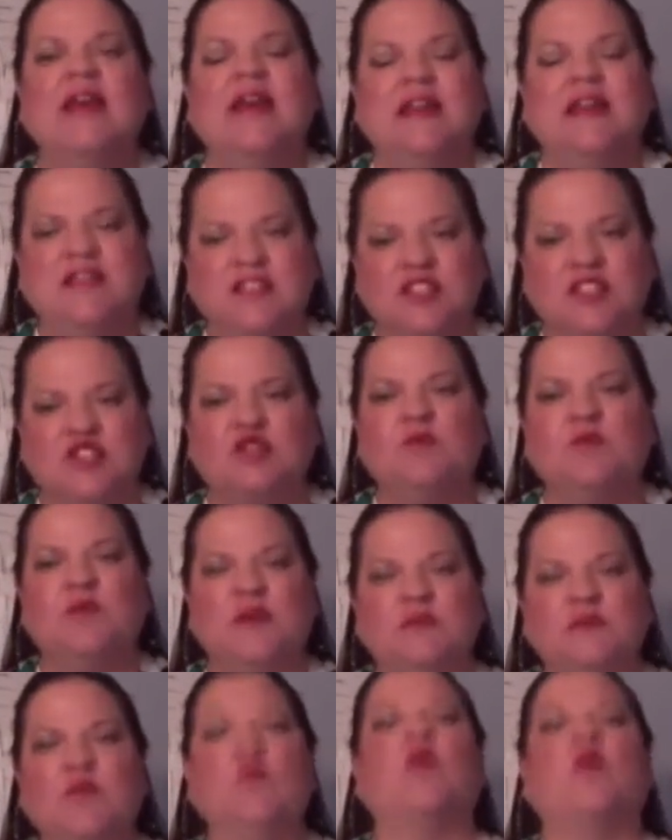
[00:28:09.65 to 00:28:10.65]
is to
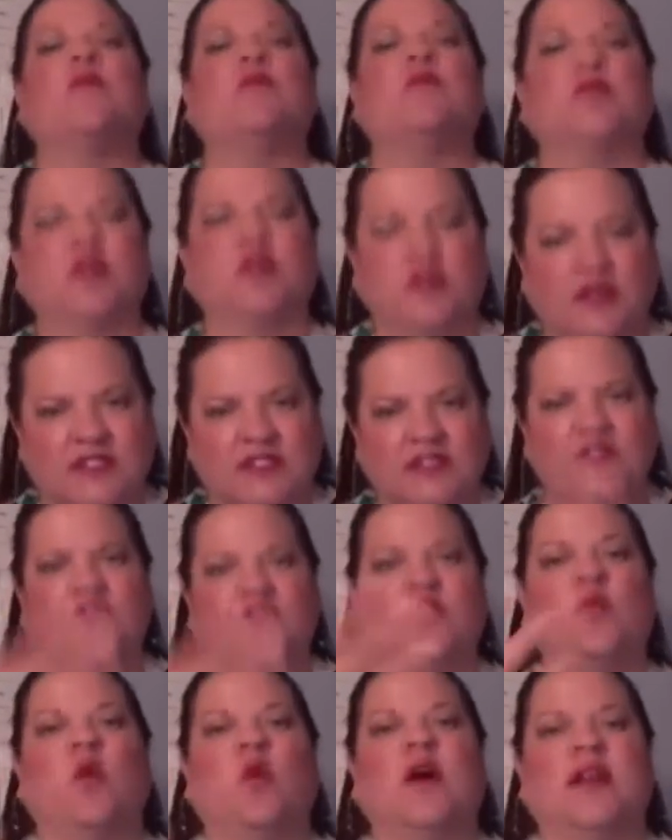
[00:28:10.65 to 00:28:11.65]
be more progressive
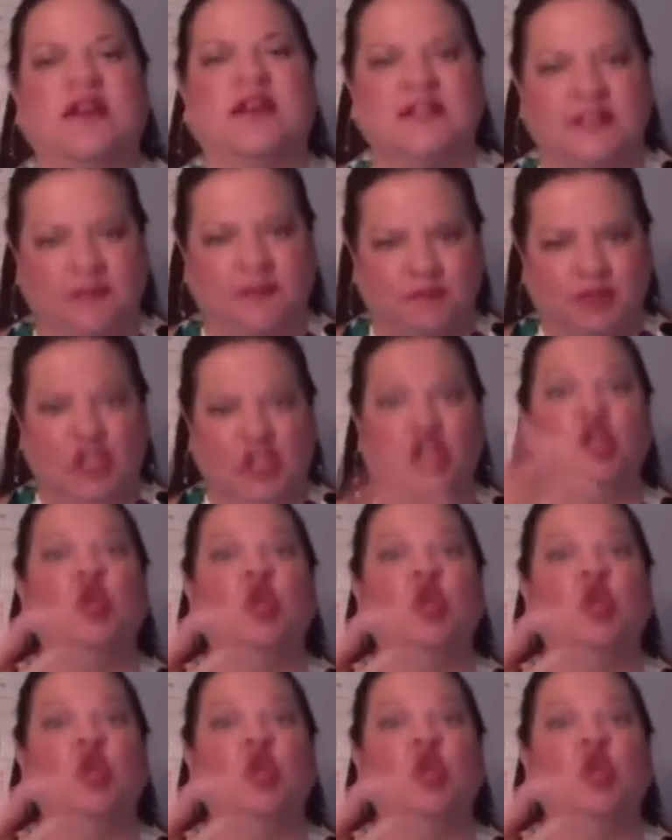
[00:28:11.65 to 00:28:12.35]
and wanting something